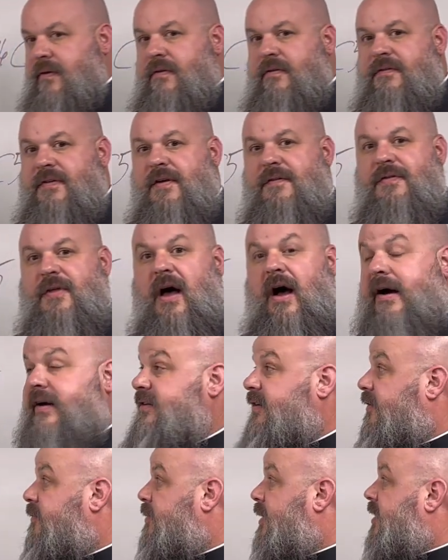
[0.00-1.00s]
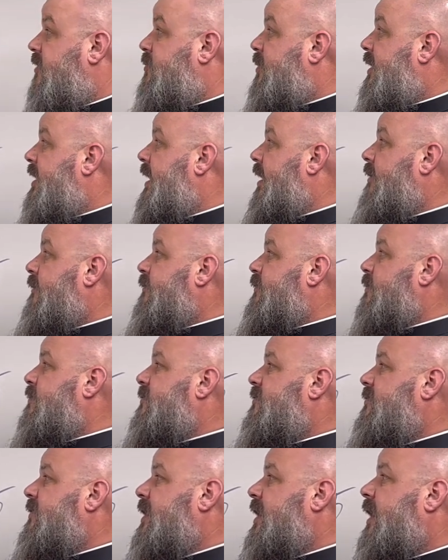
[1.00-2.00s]
5th octave, because we count from
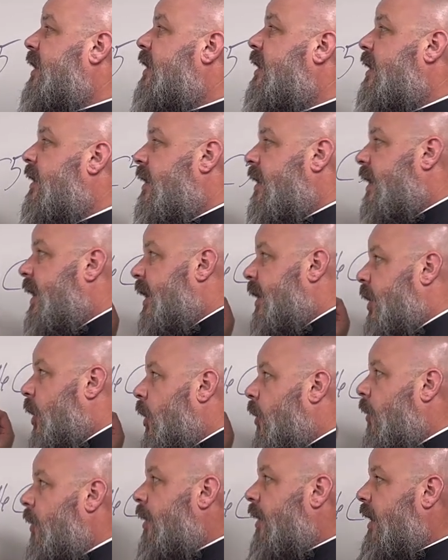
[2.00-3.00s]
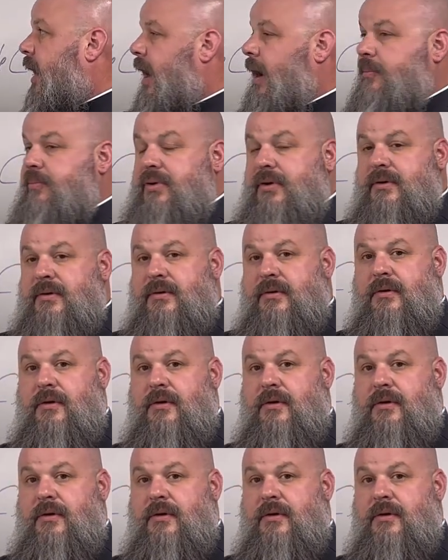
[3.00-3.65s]
C and go up.